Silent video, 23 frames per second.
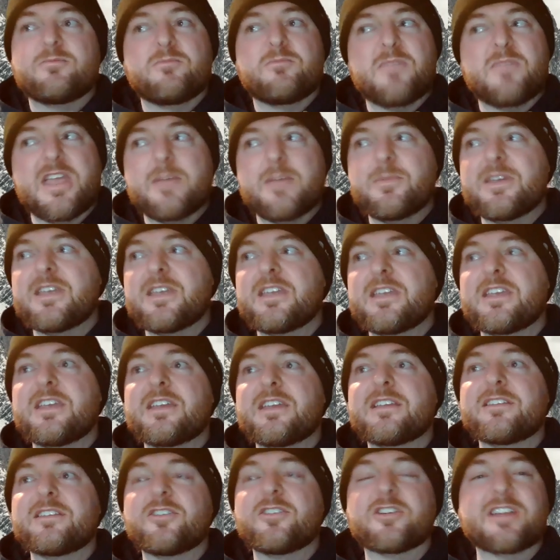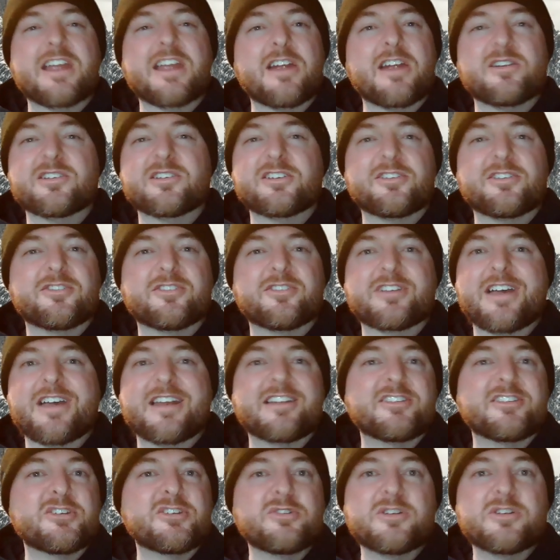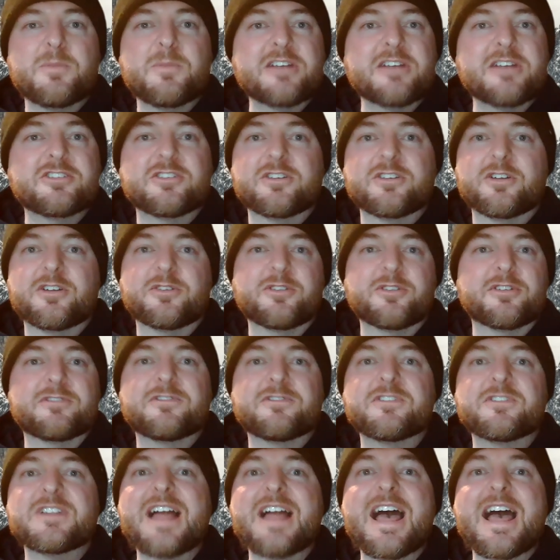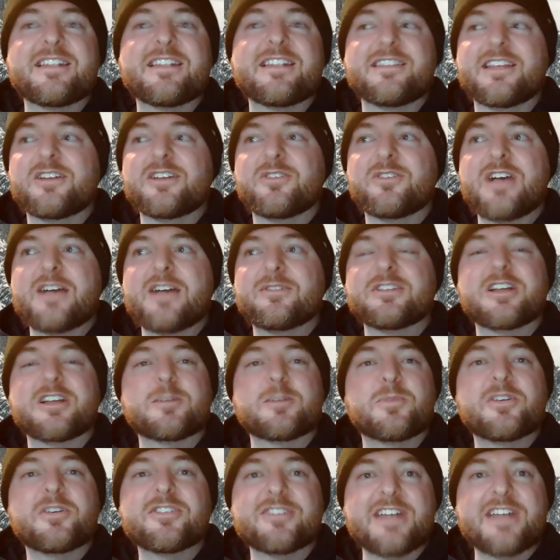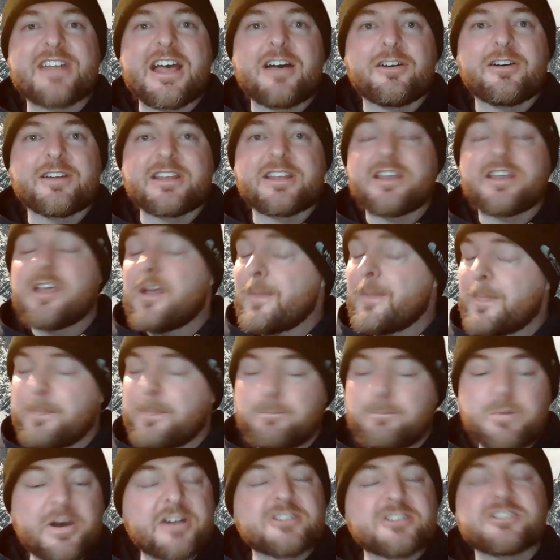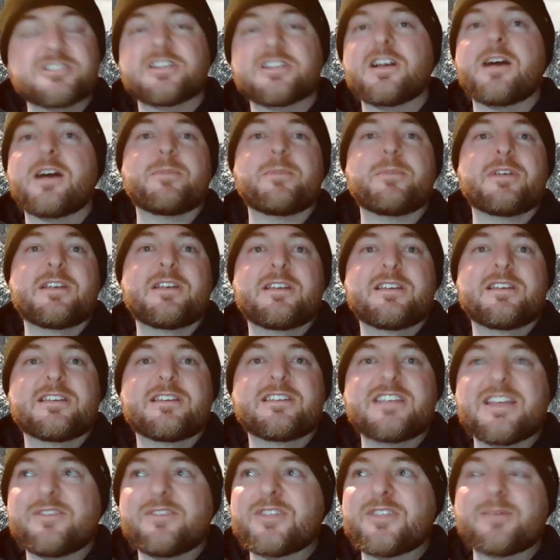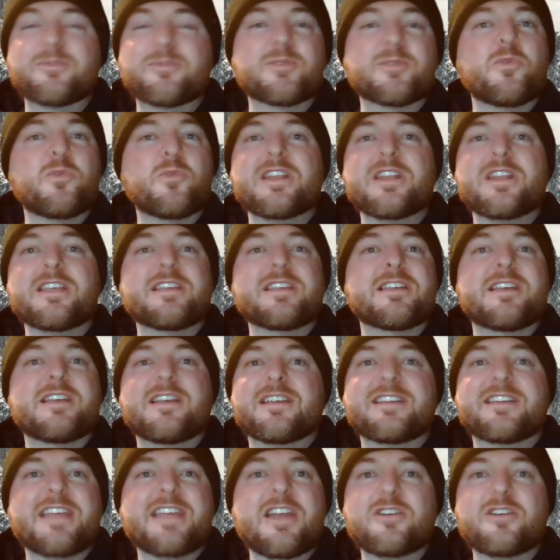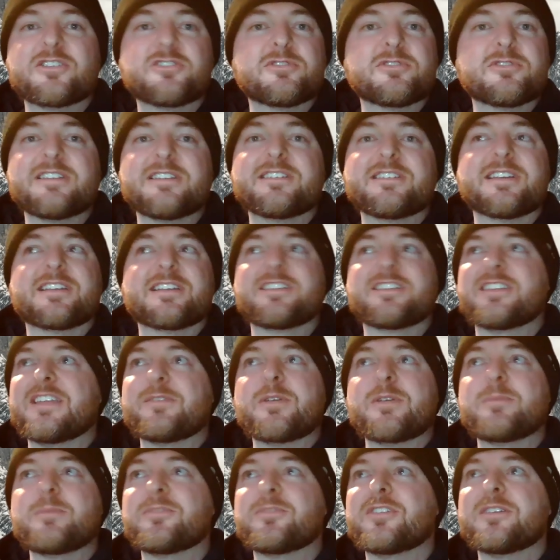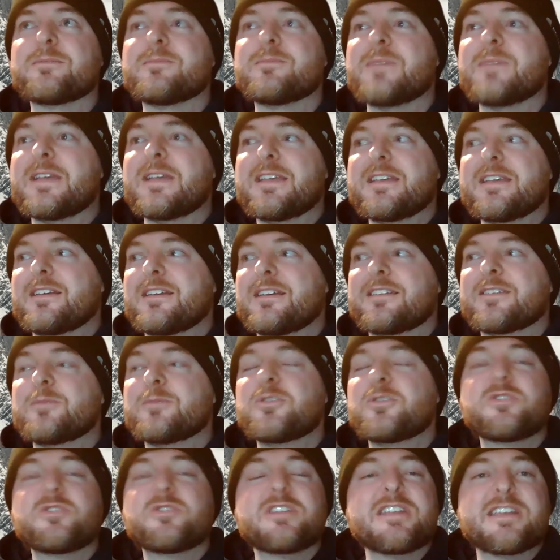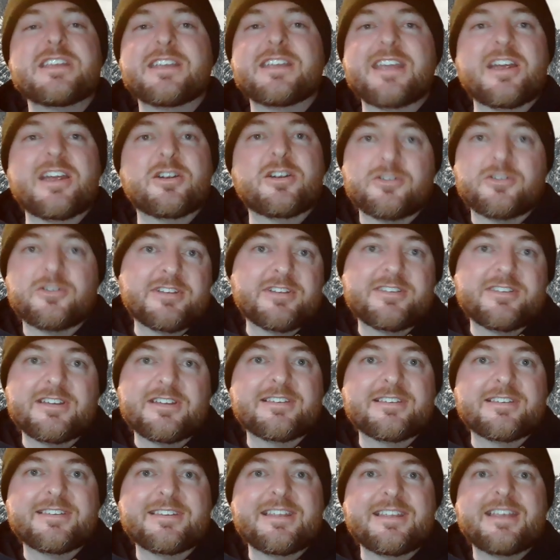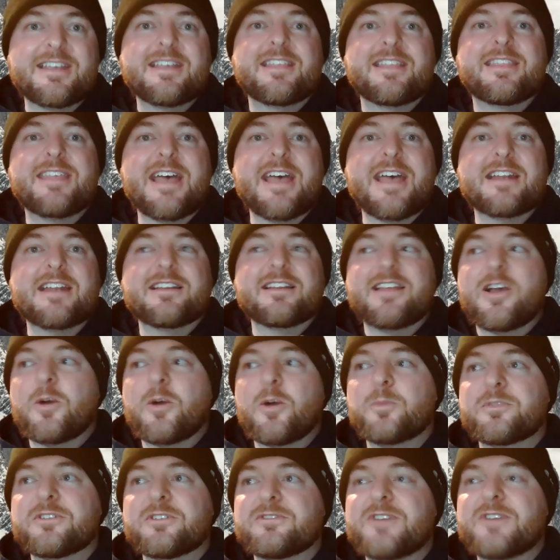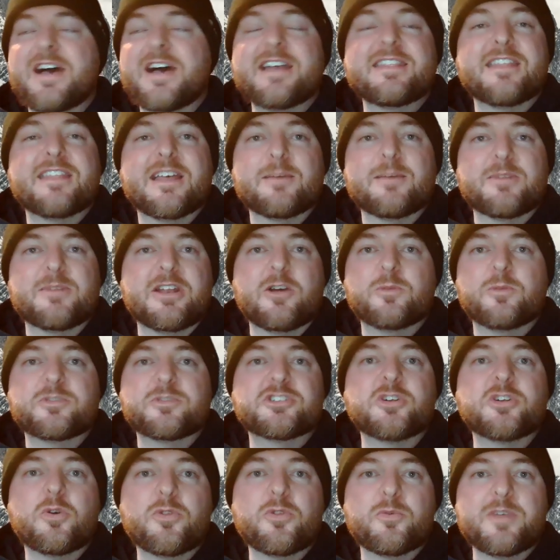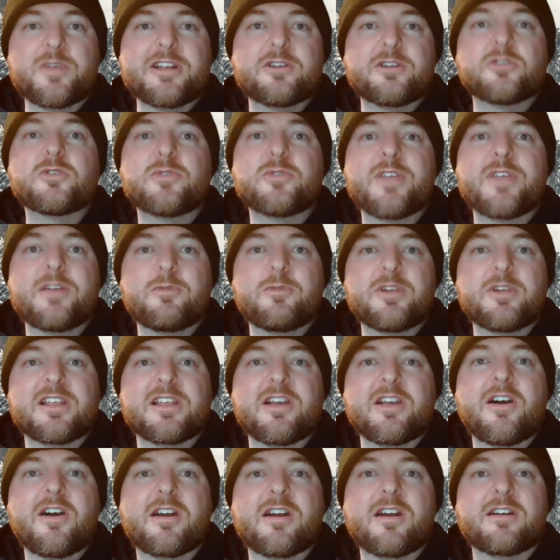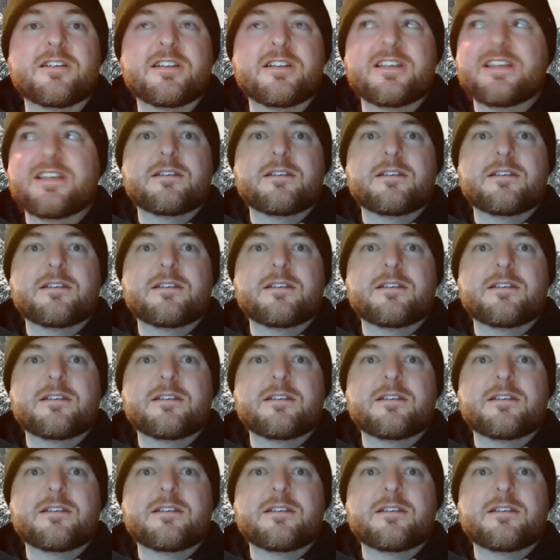Maybe your characters are kind of two-dimensional and they're flat and they don't have a lot of personality. Punch it up. Give them some witty characteristics. Give them some unique characteristics that help define them and help show the reader who they really are.